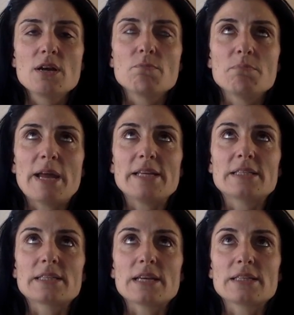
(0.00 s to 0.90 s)

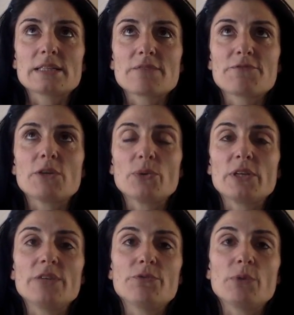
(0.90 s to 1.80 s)
makes us feel
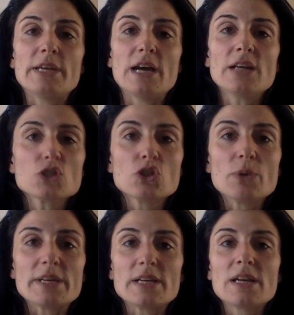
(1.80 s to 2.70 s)
that if we aren't
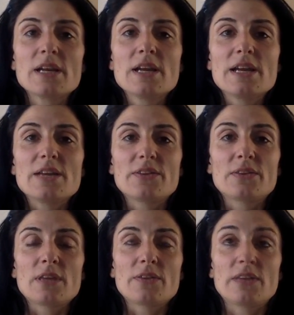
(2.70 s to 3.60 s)
doing
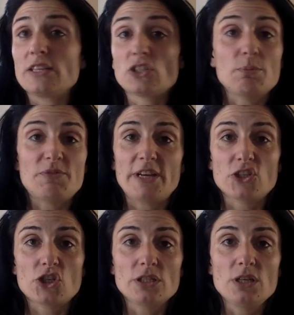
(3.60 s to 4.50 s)
things to
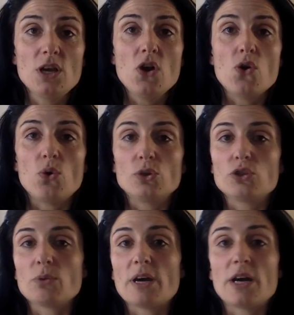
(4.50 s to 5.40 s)
perfection or
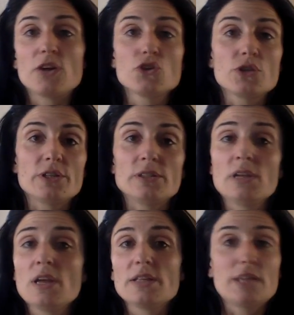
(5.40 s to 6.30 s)
to 110%
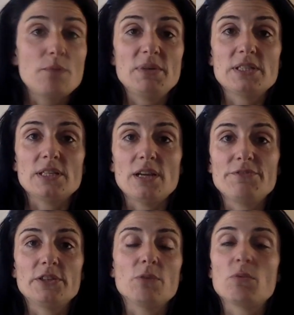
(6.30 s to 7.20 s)

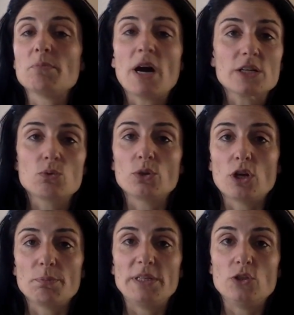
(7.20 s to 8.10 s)
effort, then we might as well
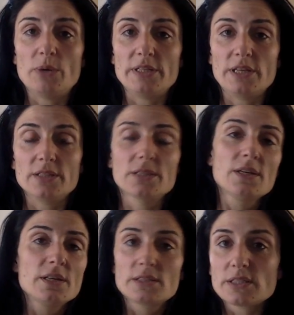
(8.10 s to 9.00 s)
not be doing that.
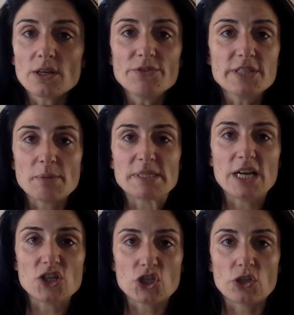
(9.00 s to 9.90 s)
It's a
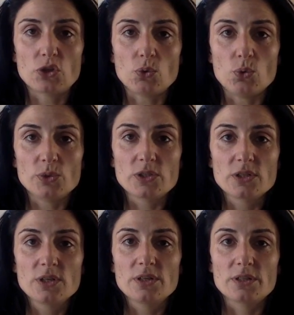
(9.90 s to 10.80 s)
self-sabotaging thought.
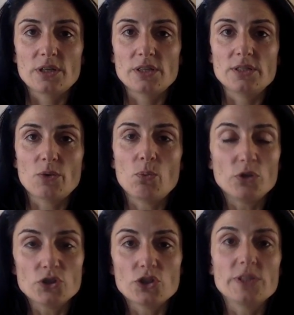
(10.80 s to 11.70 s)
Okay, so I
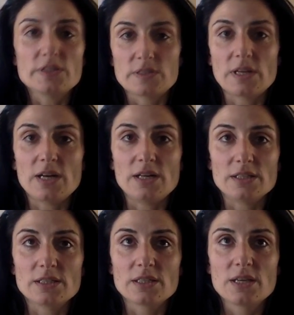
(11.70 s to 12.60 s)
want you to
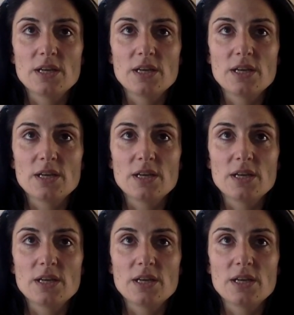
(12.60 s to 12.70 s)
start